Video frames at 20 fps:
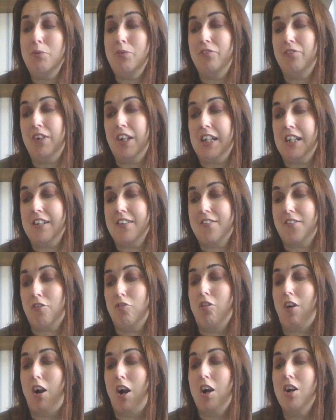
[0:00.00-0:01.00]
Fingers
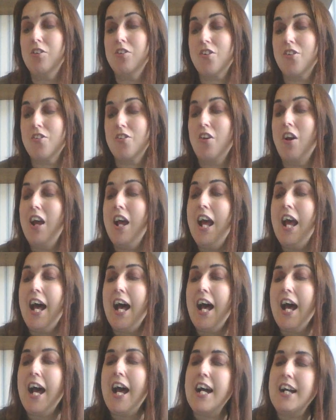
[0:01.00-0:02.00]
crossed.
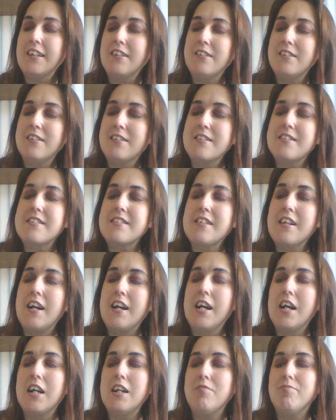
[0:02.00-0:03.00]
And
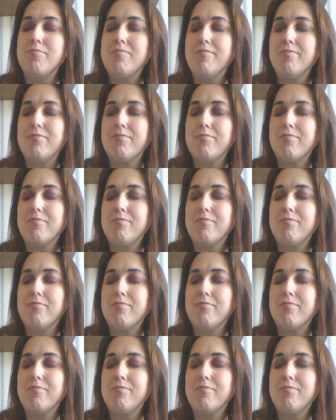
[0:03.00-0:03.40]
um,